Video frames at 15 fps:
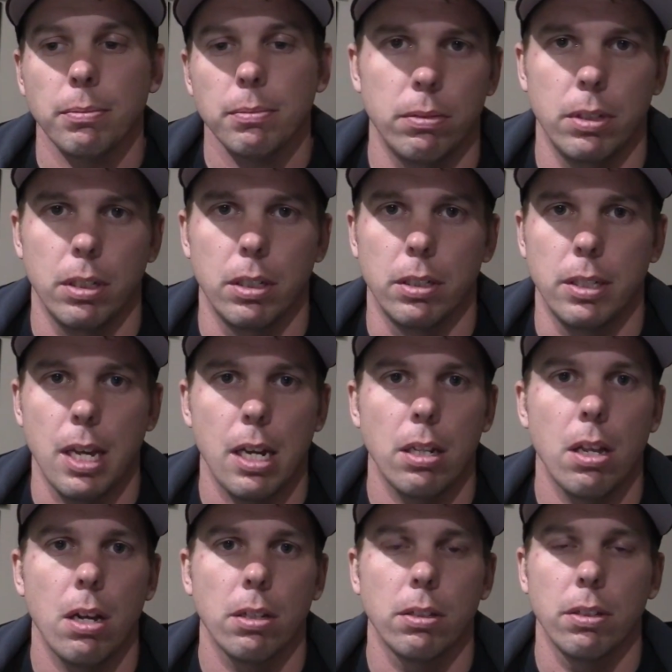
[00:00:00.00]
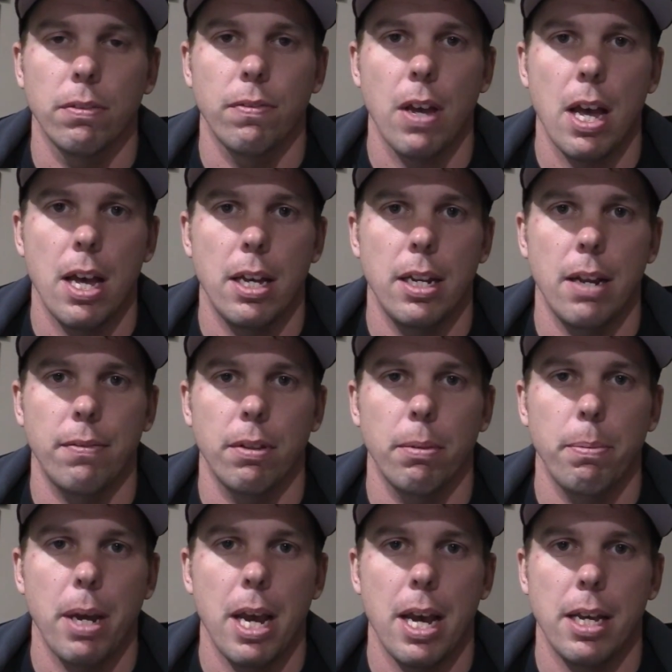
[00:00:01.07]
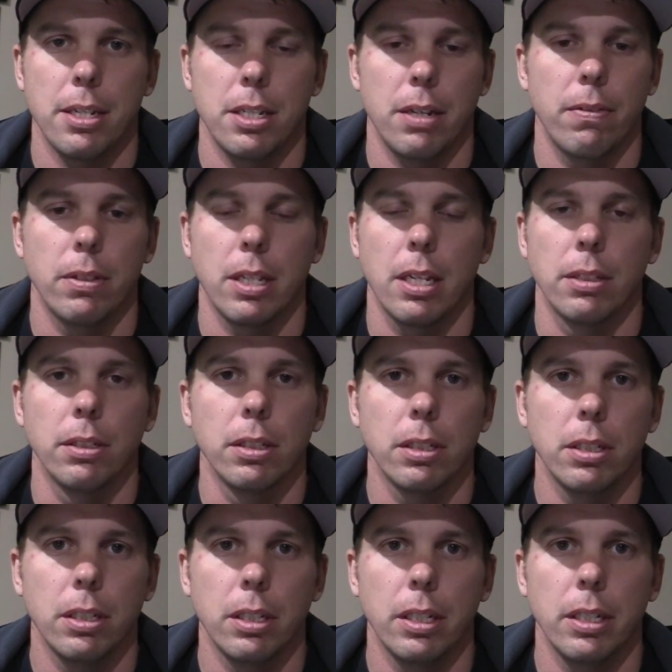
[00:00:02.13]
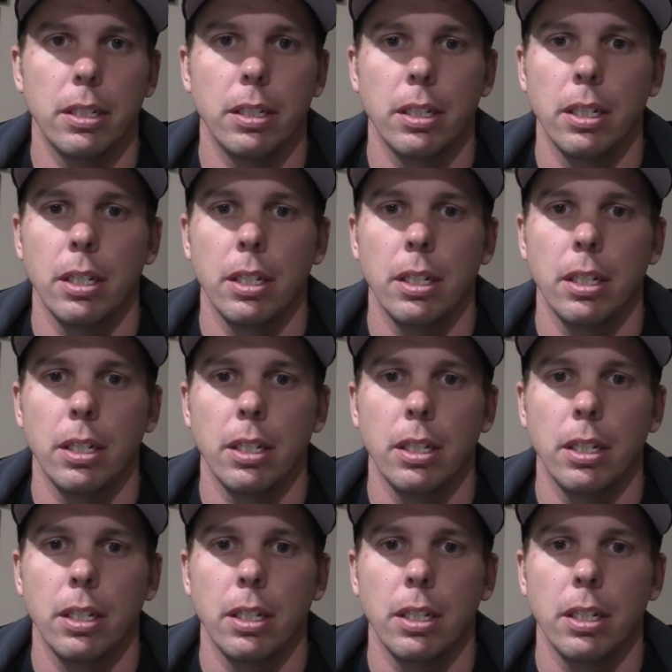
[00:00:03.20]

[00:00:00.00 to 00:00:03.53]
The data log looked fine after the pass. Everything looked good.